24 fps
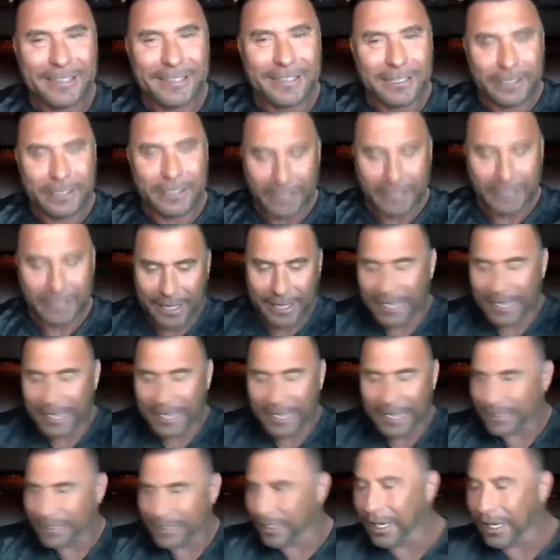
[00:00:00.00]
He lines
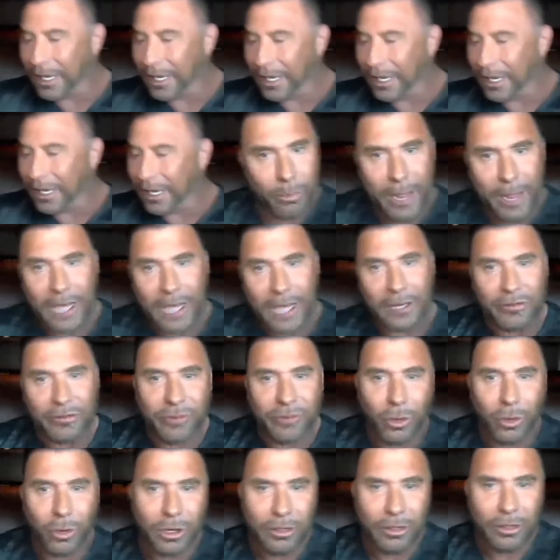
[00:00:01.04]
it up, back and
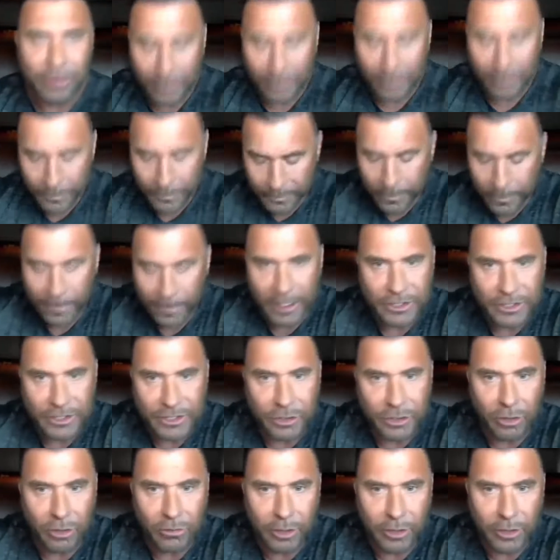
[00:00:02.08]
forth, gets
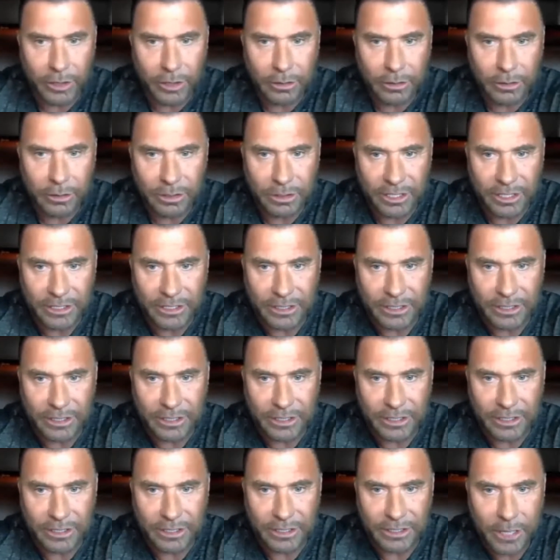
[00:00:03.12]
over it, takes the club
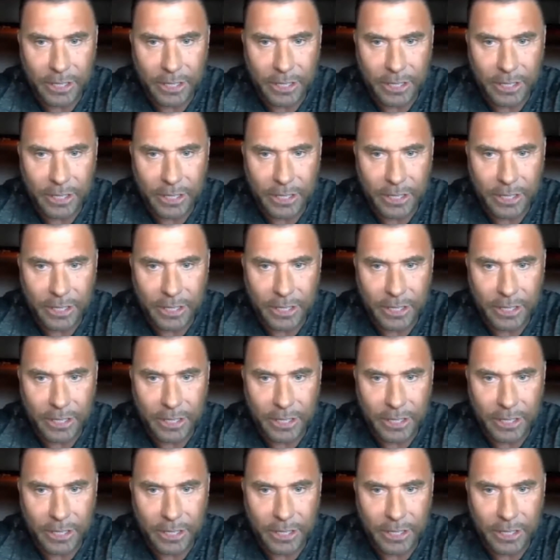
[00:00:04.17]
back,